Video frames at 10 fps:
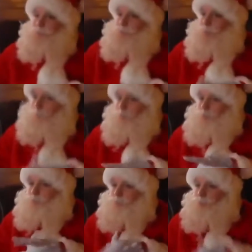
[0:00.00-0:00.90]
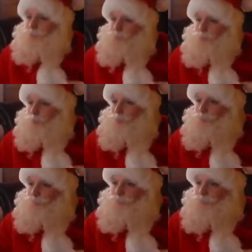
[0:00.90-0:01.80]
Now, what is on your
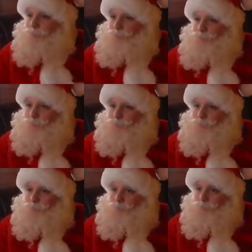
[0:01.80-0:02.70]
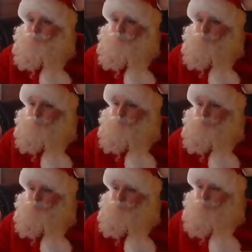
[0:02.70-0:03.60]
Christmas list?
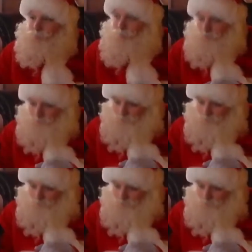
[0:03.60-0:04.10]
what do you most want